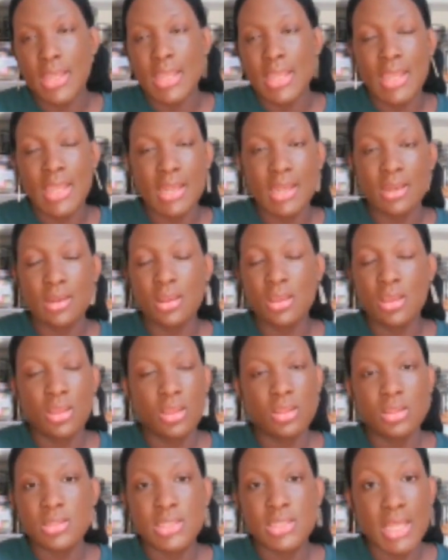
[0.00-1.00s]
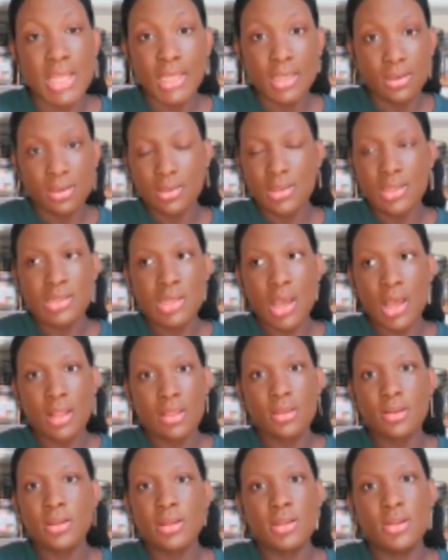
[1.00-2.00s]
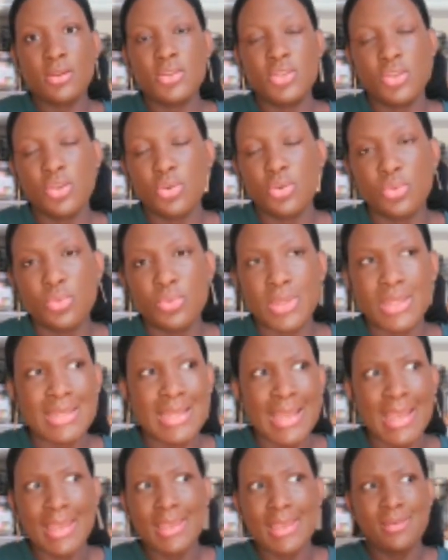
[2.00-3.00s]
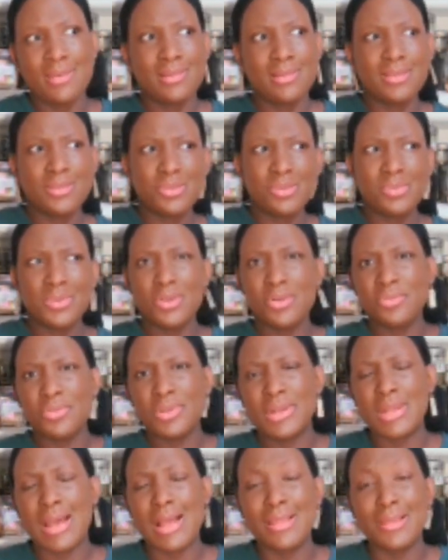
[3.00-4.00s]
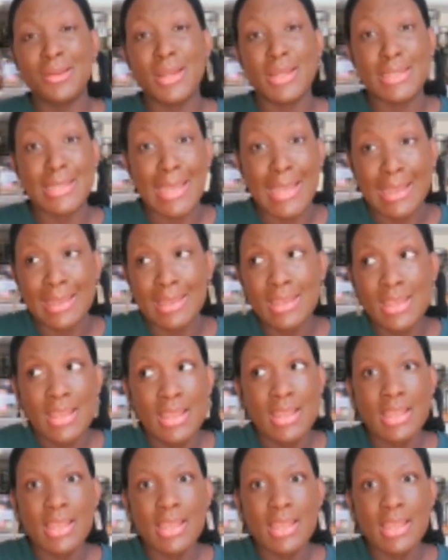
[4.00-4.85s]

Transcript: and it's like a dollar or so a day, a little bit over a dollar a day.